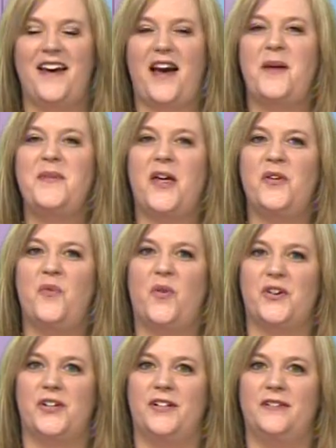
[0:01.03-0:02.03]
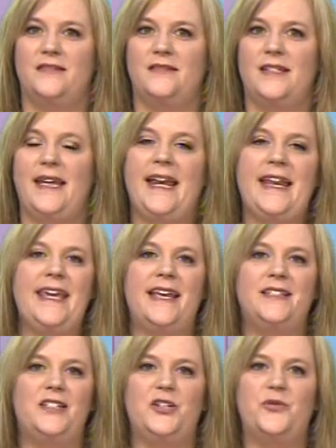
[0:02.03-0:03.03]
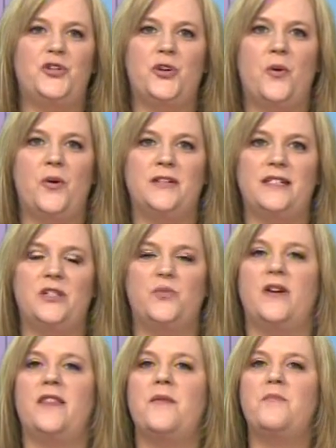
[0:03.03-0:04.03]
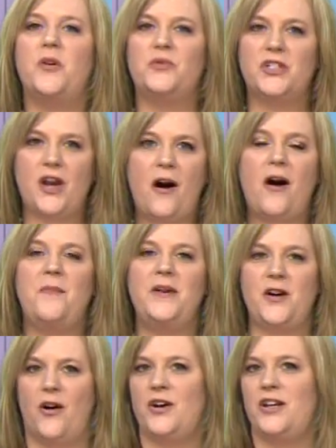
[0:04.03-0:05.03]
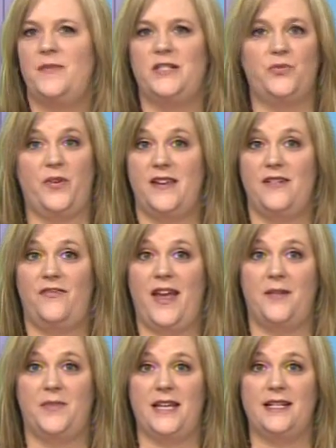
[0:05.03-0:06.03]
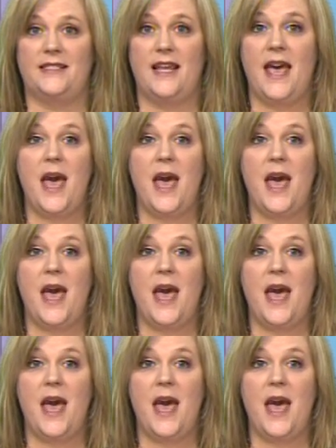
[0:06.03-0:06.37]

I'm Kelly Warner. Getting kids to do chores is one of the most common arguments within families,